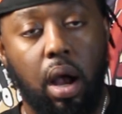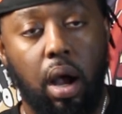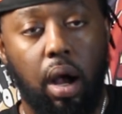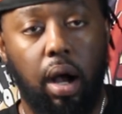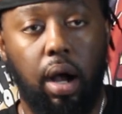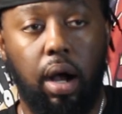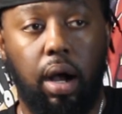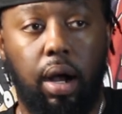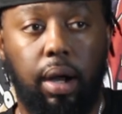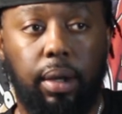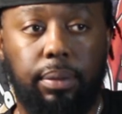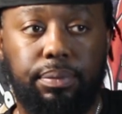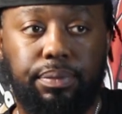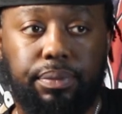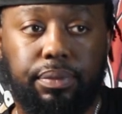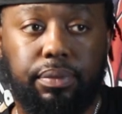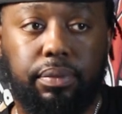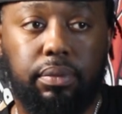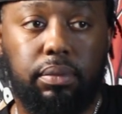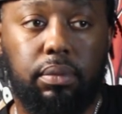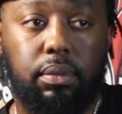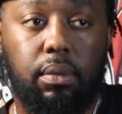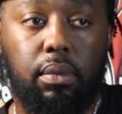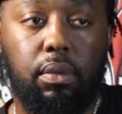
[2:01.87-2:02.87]

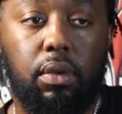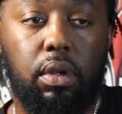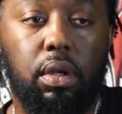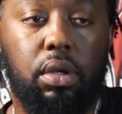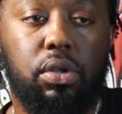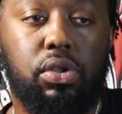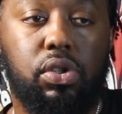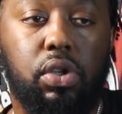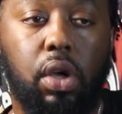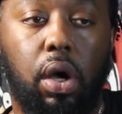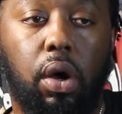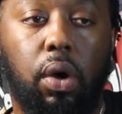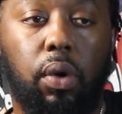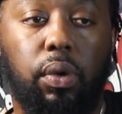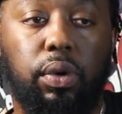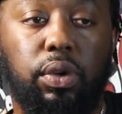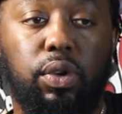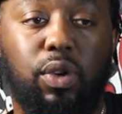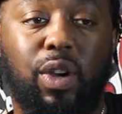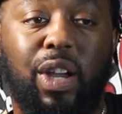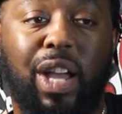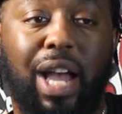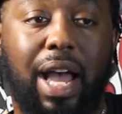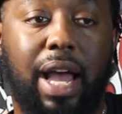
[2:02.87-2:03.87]
Um, so
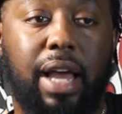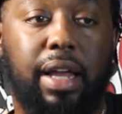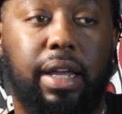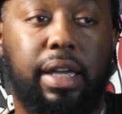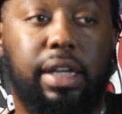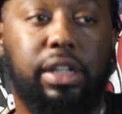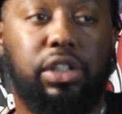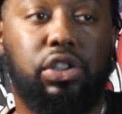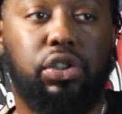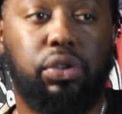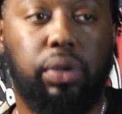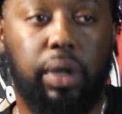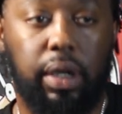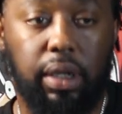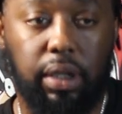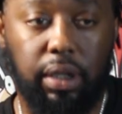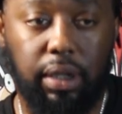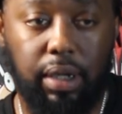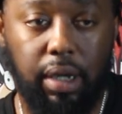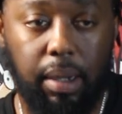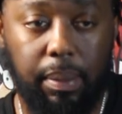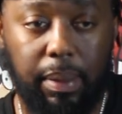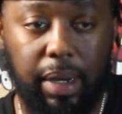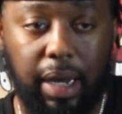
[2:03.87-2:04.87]
you got his trailer
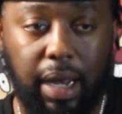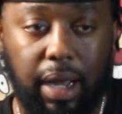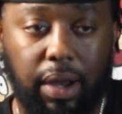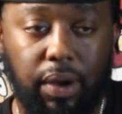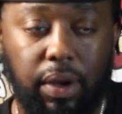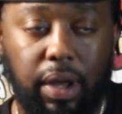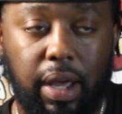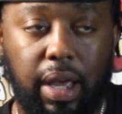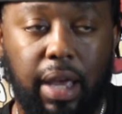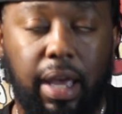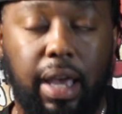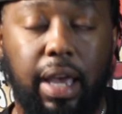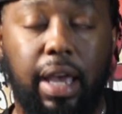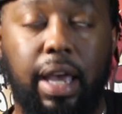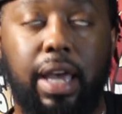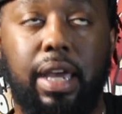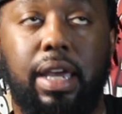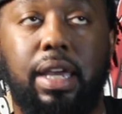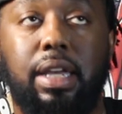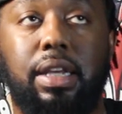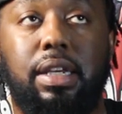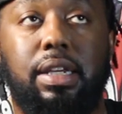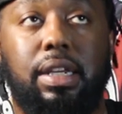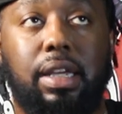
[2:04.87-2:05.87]
coming out, and
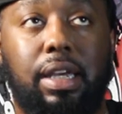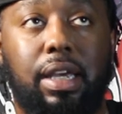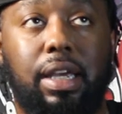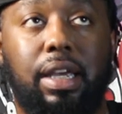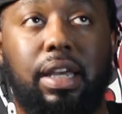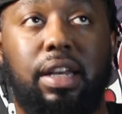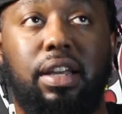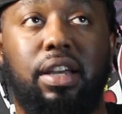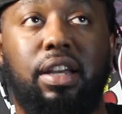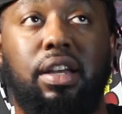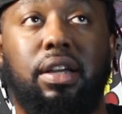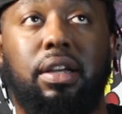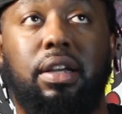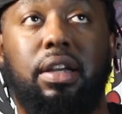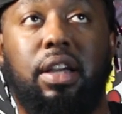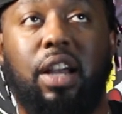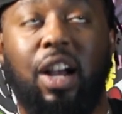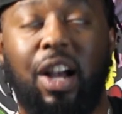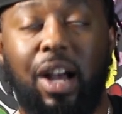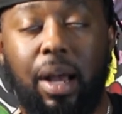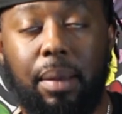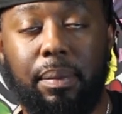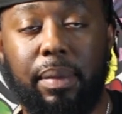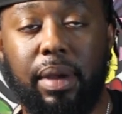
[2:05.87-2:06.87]
he did
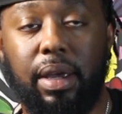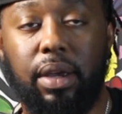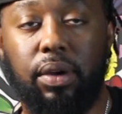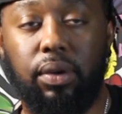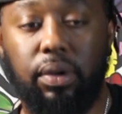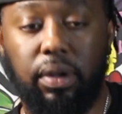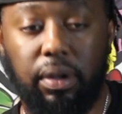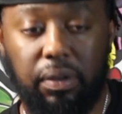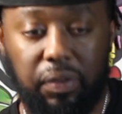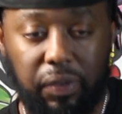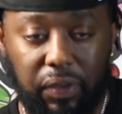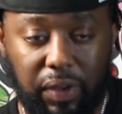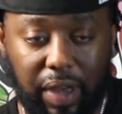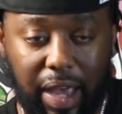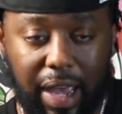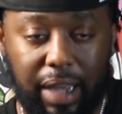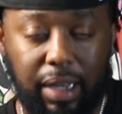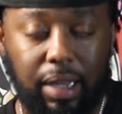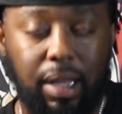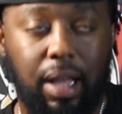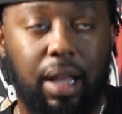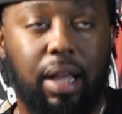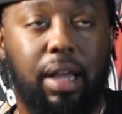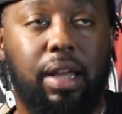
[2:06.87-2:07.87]
comment on the
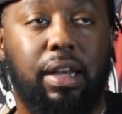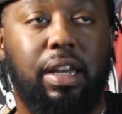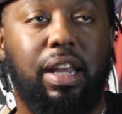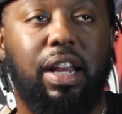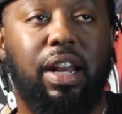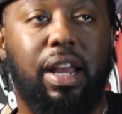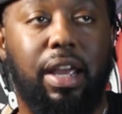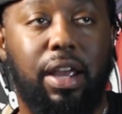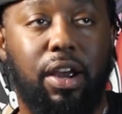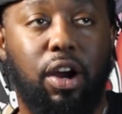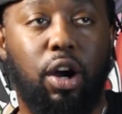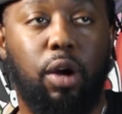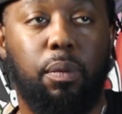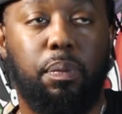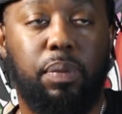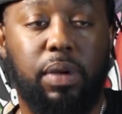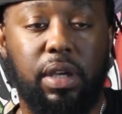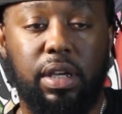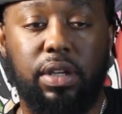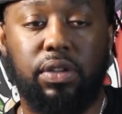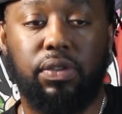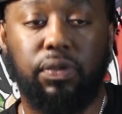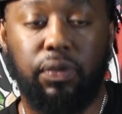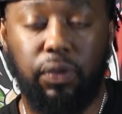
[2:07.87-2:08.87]
fact that
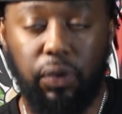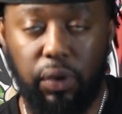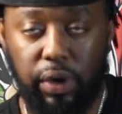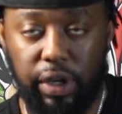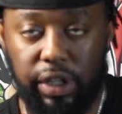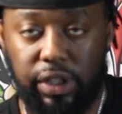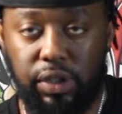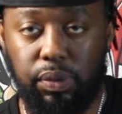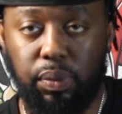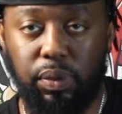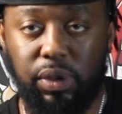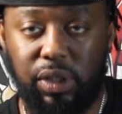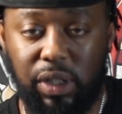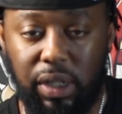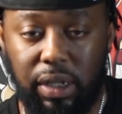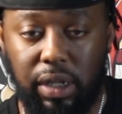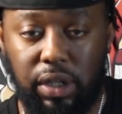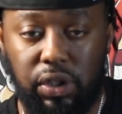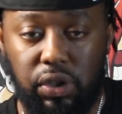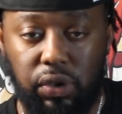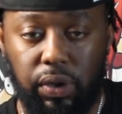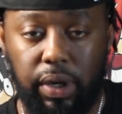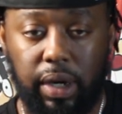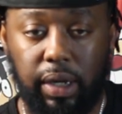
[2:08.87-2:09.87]
ARP's voice was in
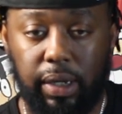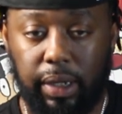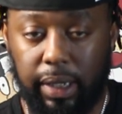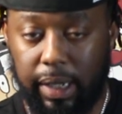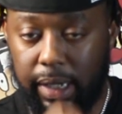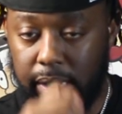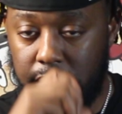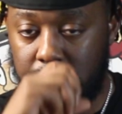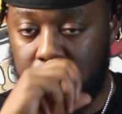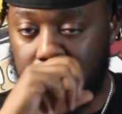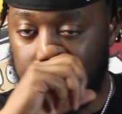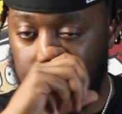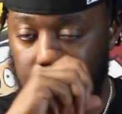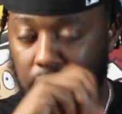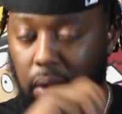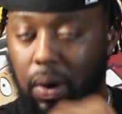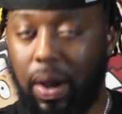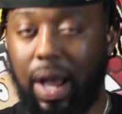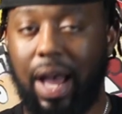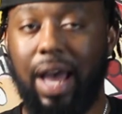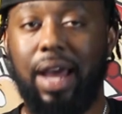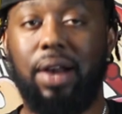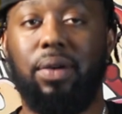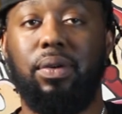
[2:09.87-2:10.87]
the trailer. He said, "Yo,
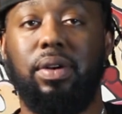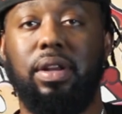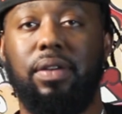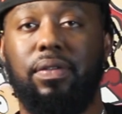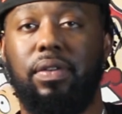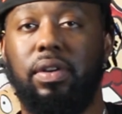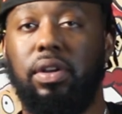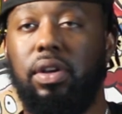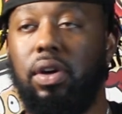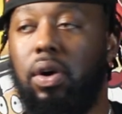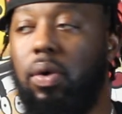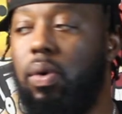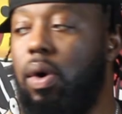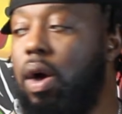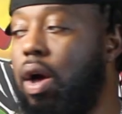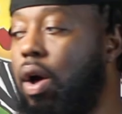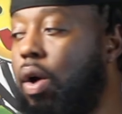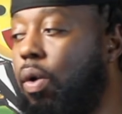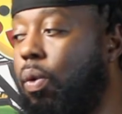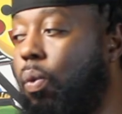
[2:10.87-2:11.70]
I don't even know."